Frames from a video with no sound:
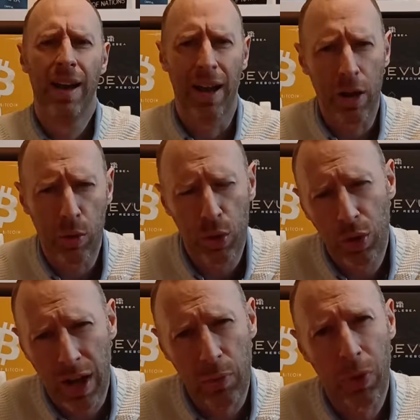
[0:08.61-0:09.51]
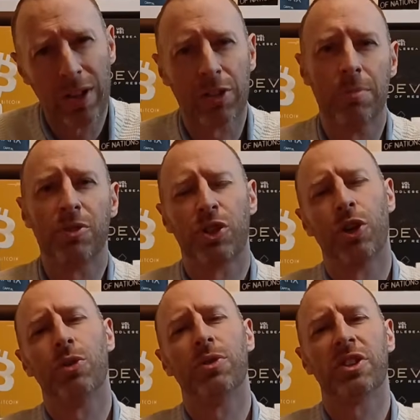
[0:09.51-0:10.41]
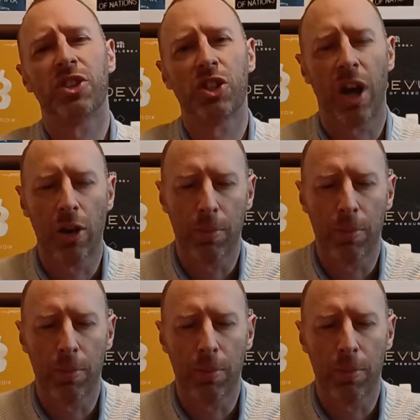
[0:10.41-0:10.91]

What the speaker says: Hello all and welcome to the channel.